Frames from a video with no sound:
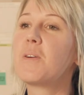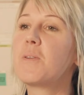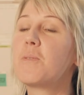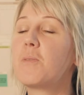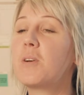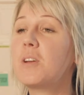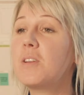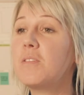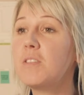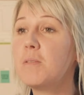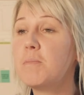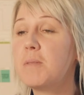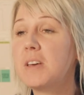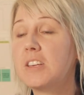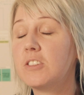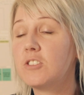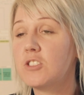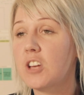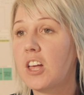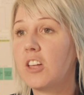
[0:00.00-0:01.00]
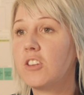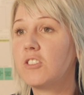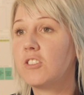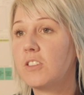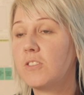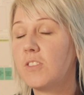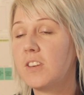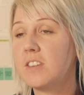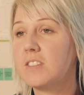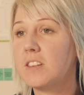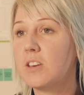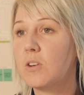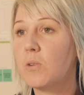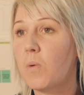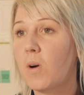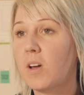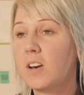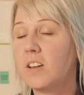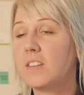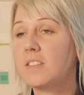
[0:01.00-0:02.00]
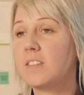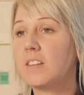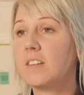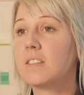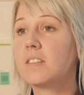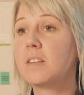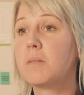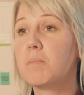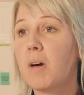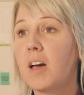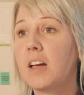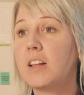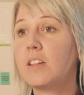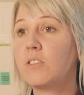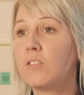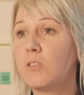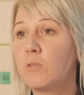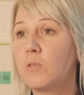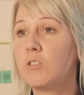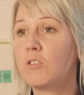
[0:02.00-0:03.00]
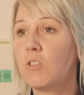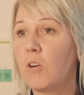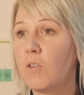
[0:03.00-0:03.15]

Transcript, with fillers: One of the biggest challenges facing Gowanus is combined sewage